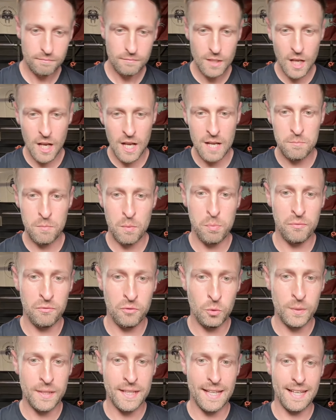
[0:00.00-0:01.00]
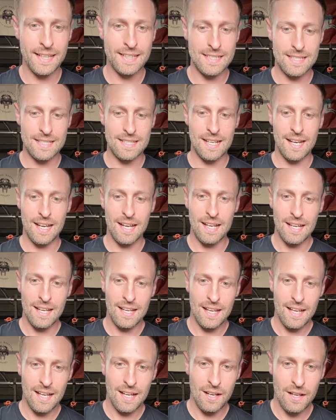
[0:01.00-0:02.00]
Um, but before we get into that,
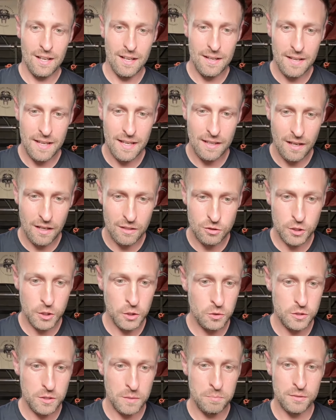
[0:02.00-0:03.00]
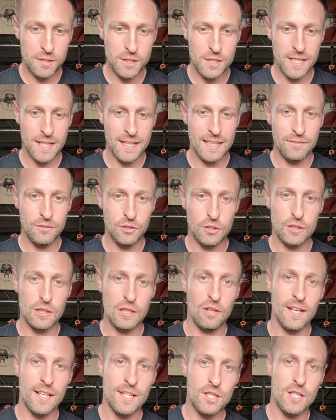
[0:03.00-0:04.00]
uh, I'd hugely appreciate if you could
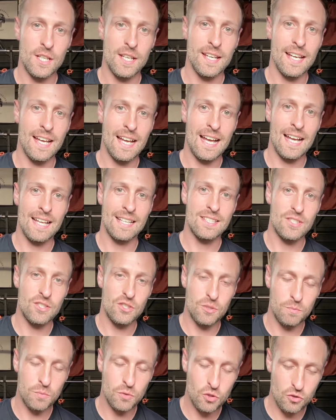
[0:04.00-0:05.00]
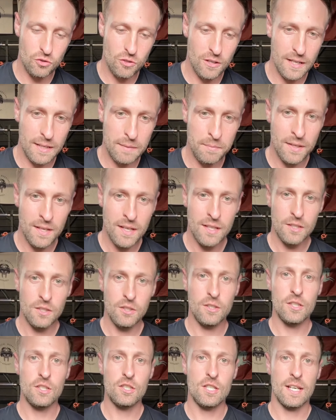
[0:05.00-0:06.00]
like, share, and subscribe. You
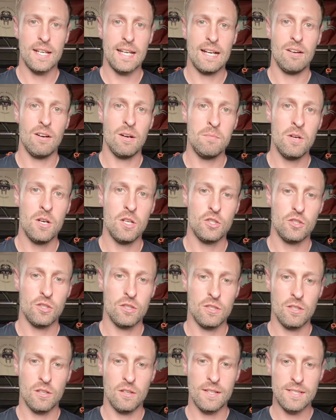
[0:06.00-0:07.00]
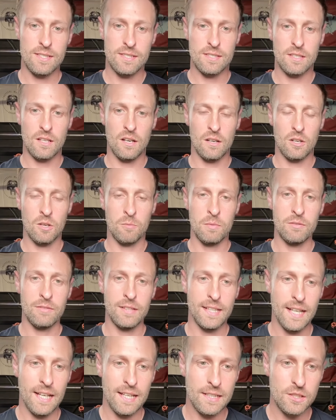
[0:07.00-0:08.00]
can check out our merchandise, our Combat
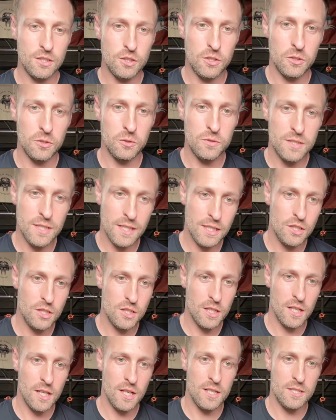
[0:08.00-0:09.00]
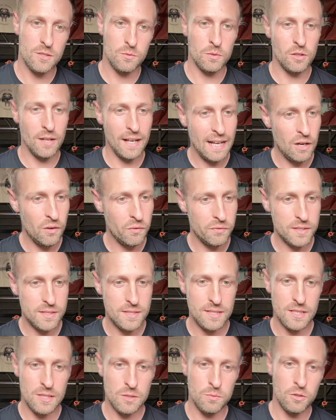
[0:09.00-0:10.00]
Ready HQ t-shirts. We've got alpha
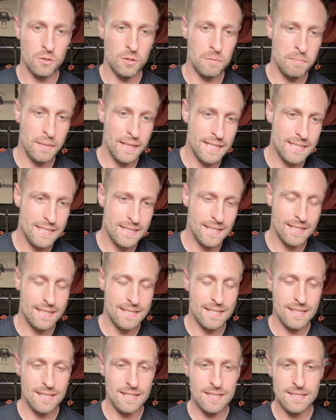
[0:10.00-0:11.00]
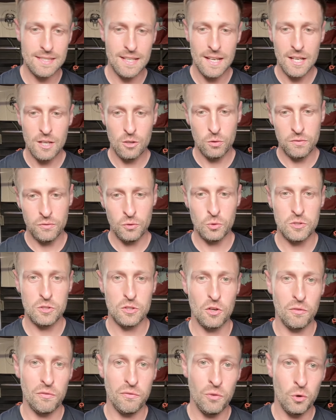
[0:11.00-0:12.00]
tees, we've got the basic tees. We've also
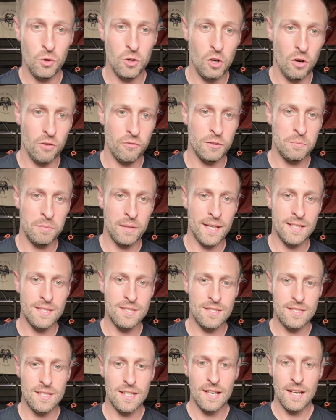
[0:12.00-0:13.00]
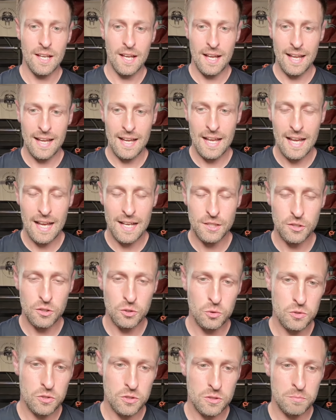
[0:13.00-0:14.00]
got four coffee blends, uh, and you can
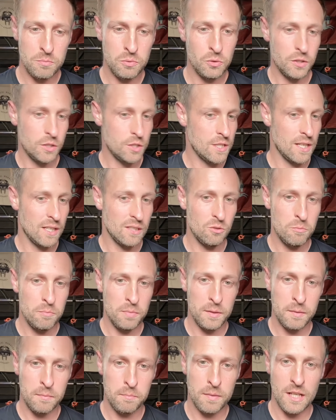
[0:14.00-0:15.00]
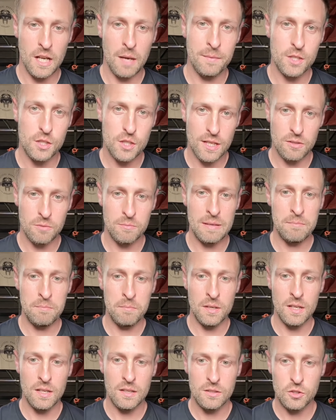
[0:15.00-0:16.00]
also support the channel by becoming a channel
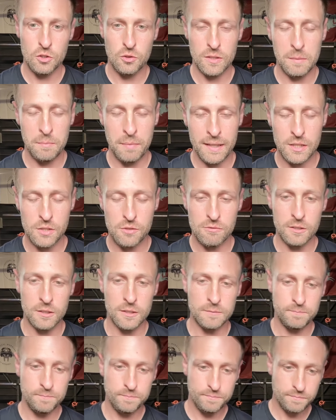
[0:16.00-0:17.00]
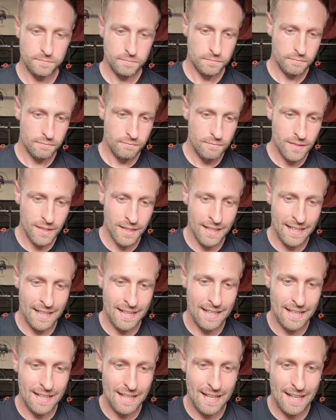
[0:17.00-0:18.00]
member, join the Patreon,
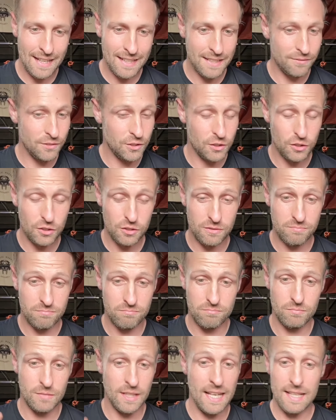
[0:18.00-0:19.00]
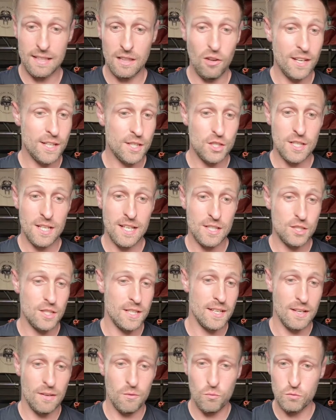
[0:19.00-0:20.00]
uh, and if you could just yeah like share
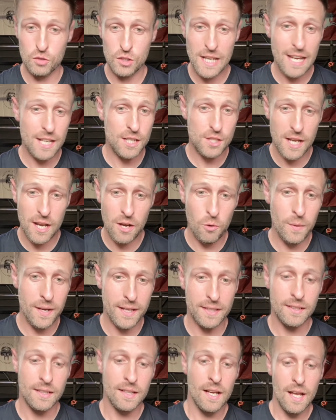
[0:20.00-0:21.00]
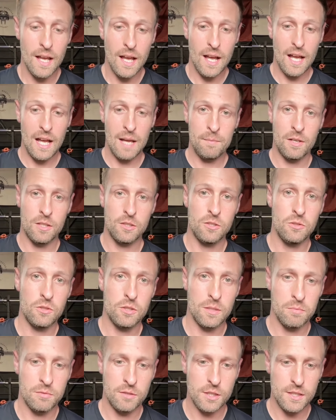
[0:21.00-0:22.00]
share share share away um, i'd
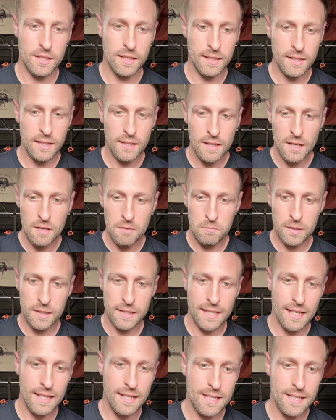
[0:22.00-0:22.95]
hugely appreciate it but getting